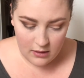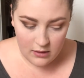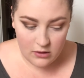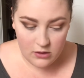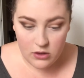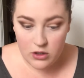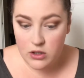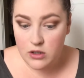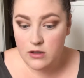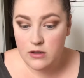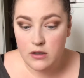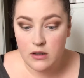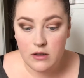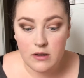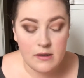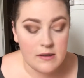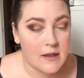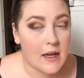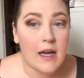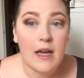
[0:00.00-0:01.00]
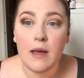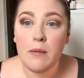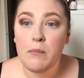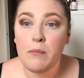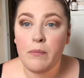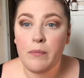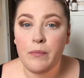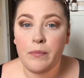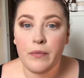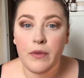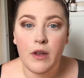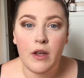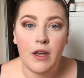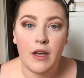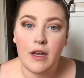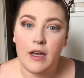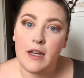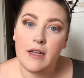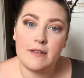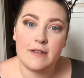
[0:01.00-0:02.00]
And just do the same
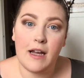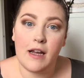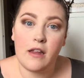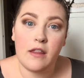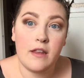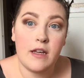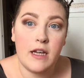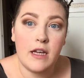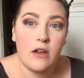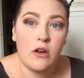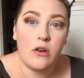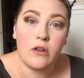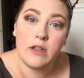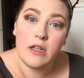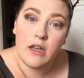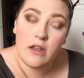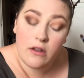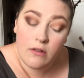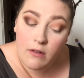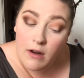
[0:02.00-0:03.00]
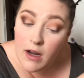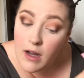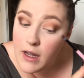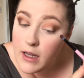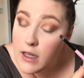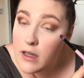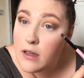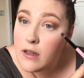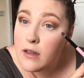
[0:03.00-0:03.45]
exact thing on the other eye.